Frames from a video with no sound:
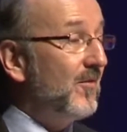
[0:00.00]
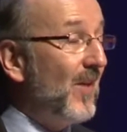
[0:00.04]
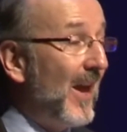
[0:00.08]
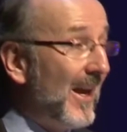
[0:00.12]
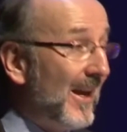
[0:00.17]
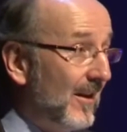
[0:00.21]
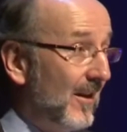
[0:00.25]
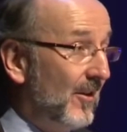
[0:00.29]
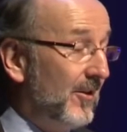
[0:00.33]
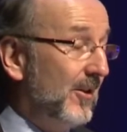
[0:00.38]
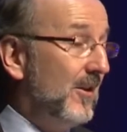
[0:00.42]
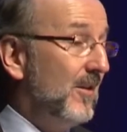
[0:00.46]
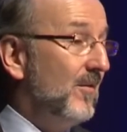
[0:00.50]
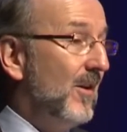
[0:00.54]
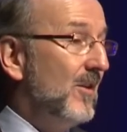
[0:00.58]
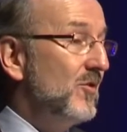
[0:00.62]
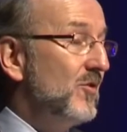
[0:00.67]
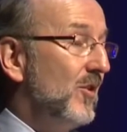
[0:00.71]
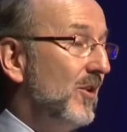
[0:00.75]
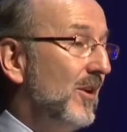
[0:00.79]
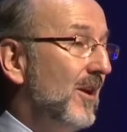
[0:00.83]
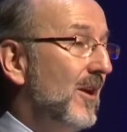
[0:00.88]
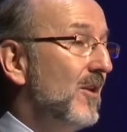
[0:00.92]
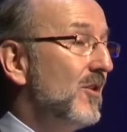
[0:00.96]
Faculty of
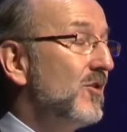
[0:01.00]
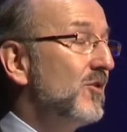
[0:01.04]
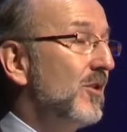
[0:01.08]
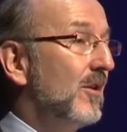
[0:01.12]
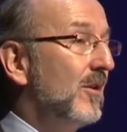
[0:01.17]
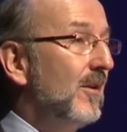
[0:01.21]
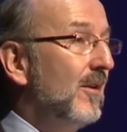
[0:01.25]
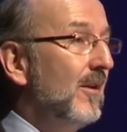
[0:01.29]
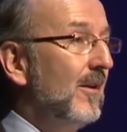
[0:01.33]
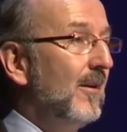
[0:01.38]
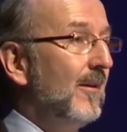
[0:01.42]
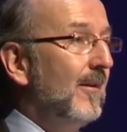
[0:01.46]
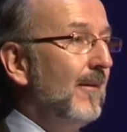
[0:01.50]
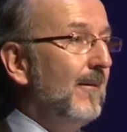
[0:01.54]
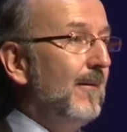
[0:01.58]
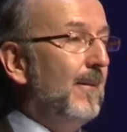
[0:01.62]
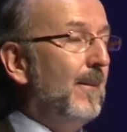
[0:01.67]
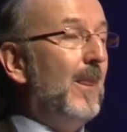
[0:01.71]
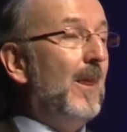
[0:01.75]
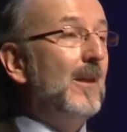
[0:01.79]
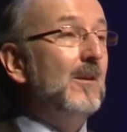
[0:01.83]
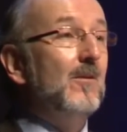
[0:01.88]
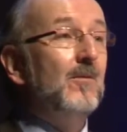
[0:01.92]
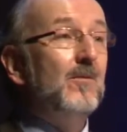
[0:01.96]
Education.
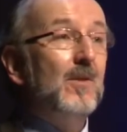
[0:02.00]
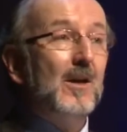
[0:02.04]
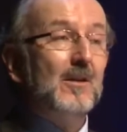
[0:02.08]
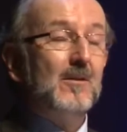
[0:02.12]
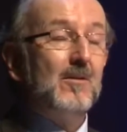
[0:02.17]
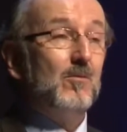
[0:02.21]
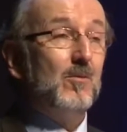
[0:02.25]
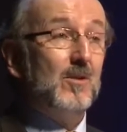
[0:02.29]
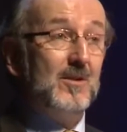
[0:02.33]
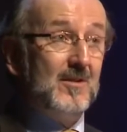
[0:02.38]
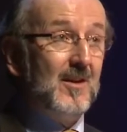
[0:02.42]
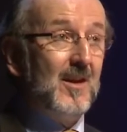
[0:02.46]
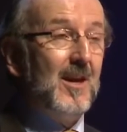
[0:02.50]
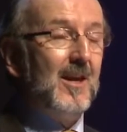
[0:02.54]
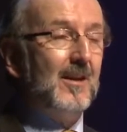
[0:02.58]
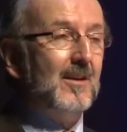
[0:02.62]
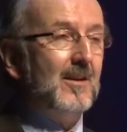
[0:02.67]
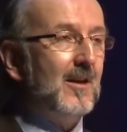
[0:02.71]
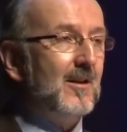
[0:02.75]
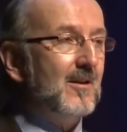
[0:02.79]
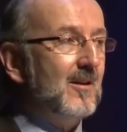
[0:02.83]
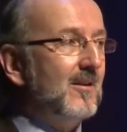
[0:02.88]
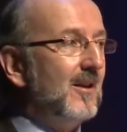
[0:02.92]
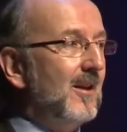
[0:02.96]
And the fact that we're saying
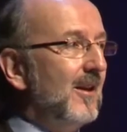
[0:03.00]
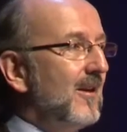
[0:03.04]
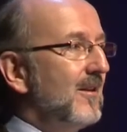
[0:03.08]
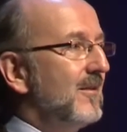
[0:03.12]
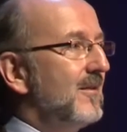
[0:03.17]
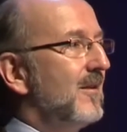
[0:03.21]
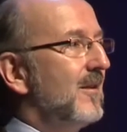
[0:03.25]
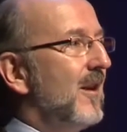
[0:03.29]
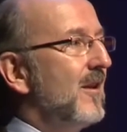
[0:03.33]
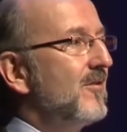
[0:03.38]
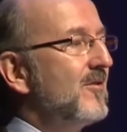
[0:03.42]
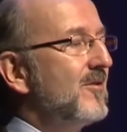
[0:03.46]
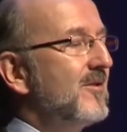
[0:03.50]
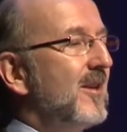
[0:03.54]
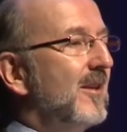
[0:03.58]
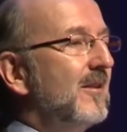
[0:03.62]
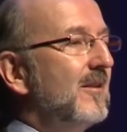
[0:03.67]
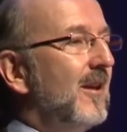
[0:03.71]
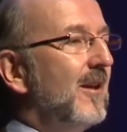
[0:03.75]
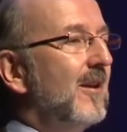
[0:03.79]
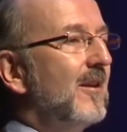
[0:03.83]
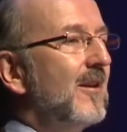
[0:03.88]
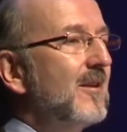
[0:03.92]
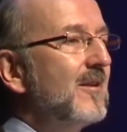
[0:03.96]
that, I think, is an interesting
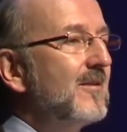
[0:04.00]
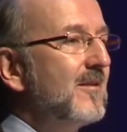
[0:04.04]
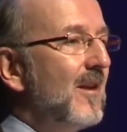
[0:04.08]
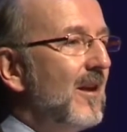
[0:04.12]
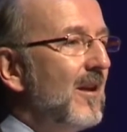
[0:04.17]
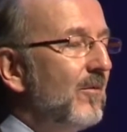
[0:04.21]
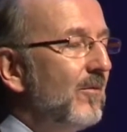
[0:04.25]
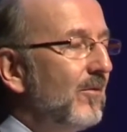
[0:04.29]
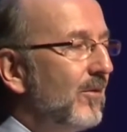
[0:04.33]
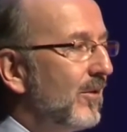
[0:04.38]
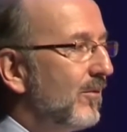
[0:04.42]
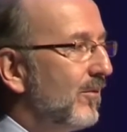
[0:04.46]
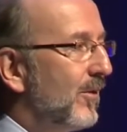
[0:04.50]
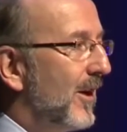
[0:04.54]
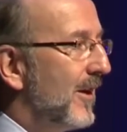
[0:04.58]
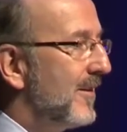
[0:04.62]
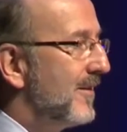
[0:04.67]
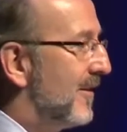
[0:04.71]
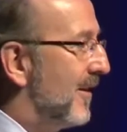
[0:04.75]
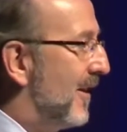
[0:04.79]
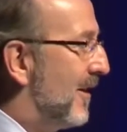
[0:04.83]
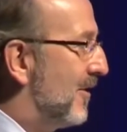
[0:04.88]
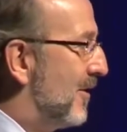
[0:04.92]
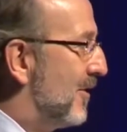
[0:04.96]
thing in itself. When I
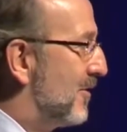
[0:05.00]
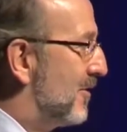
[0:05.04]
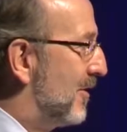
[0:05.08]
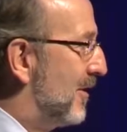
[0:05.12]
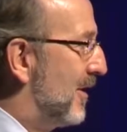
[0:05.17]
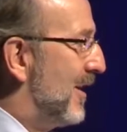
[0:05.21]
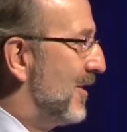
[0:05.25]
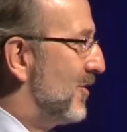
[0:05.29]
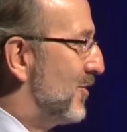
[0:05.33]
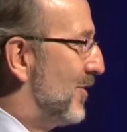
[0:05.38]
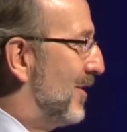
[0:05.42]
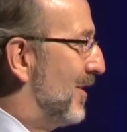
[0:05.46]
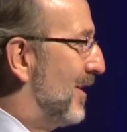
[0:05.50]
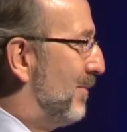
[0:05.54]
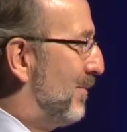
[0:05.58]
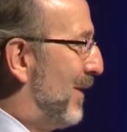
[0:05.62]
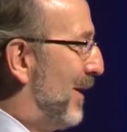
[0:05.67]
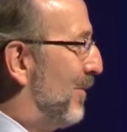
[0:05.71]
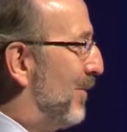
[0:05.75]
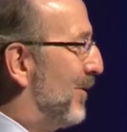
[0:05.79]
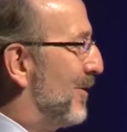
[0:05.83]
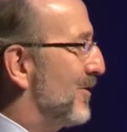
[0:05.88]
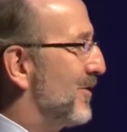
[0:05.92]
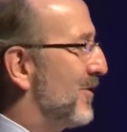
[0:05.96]
say it internationally,
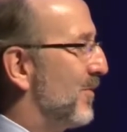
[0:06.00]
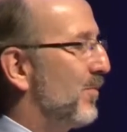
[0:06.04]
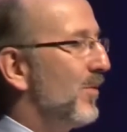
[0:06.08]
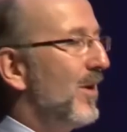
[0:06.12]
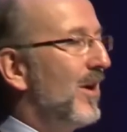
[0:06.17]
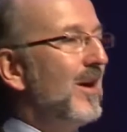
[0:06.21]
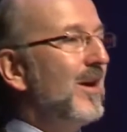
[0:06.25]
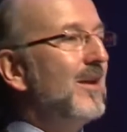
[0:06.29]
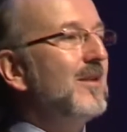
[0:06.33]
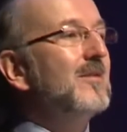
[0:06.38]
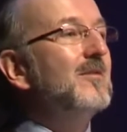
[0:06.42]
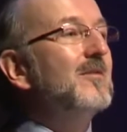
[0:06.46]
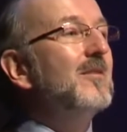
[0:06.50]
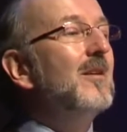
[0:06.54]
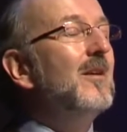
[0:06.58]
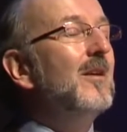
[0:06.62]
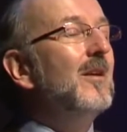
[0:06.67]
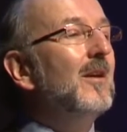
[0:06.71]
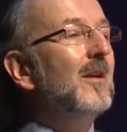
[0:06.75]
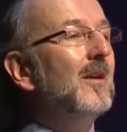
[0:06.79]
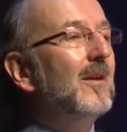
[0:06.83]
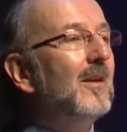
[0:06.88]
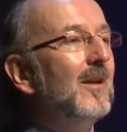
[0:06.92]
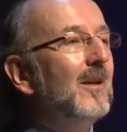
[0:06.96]
people are surprised
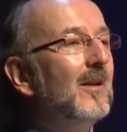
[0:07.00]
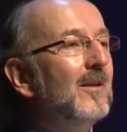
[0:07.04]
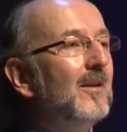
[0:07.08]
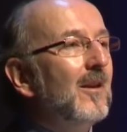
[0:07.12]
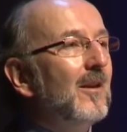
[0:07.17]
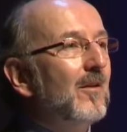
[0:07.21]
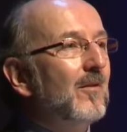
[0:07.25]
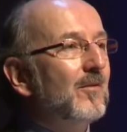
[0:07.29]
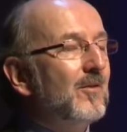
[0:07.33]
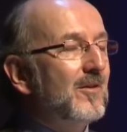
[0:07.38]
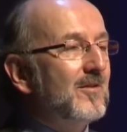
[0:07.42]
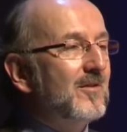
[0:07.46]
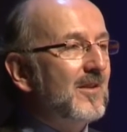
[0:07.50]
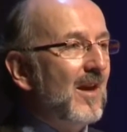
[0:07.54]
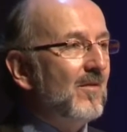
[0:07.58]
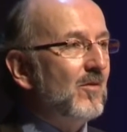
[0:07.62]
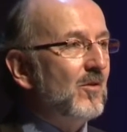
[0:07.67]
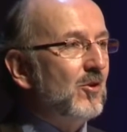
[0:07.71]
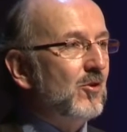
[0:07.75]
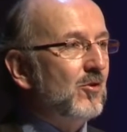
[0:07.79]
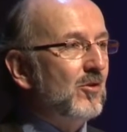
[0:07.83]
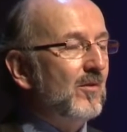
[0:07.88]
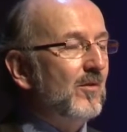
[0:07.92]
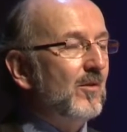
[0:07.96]
that of the
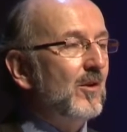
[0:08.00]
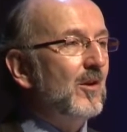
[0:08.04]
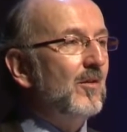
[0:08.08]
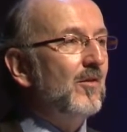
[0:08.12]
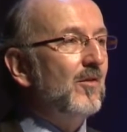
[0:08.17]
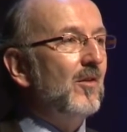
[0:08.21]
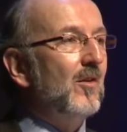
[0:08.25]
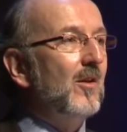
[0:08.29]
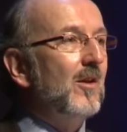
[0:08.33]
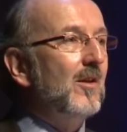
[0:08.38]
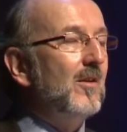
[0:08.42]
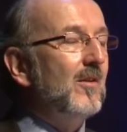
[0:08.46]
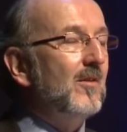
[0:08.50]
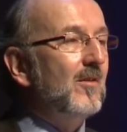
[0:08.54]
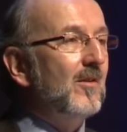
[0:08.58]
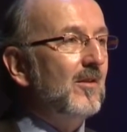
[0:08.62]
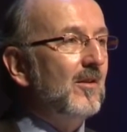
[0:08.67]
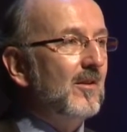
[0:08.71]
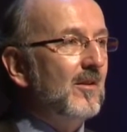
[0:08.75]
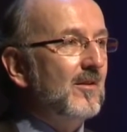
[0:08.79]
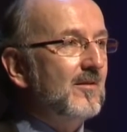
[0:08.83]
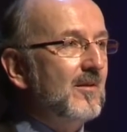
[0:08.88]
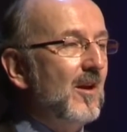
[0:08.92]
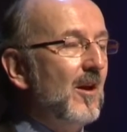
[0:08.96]
7 universities
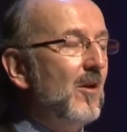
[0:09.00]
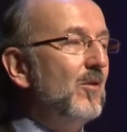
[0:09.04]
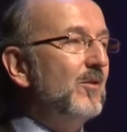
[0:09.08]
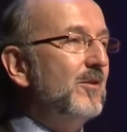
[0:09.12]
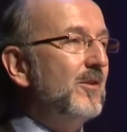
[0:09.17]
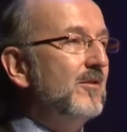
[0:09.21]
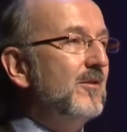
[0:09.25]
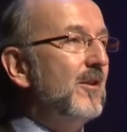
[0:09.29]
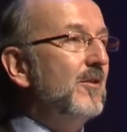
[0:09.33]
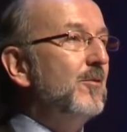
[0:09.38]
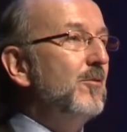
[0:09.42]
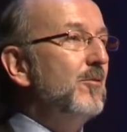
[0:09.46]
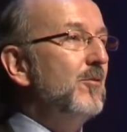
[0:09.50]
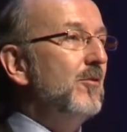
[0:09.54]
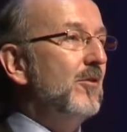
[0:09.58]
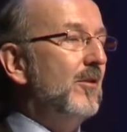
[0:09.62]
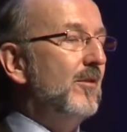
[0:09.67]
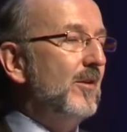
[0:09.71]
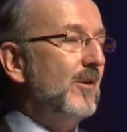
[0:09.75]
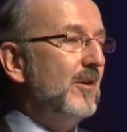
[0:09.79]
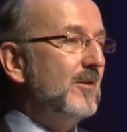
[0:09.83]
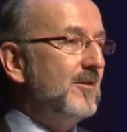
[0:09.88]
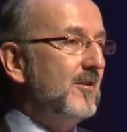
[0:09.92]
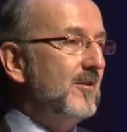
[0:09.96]
in the south and the 2
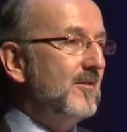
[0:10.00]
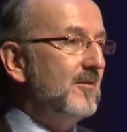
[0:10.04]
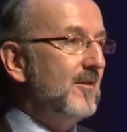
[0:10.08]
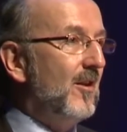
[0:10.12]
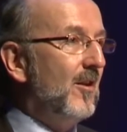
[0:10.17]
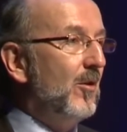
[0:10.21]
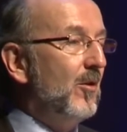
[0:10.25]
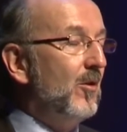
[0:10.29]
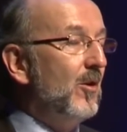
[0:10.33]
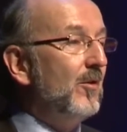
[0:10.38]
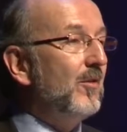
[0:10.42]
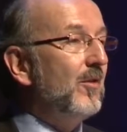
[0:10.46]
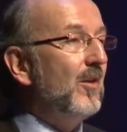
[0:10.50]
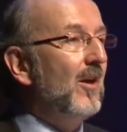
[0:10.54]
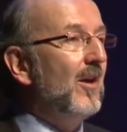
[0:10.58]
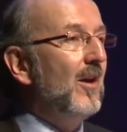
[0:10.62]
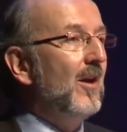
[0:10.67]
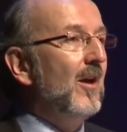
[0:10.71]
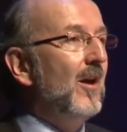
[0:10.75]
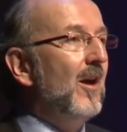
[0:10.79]
universities in the north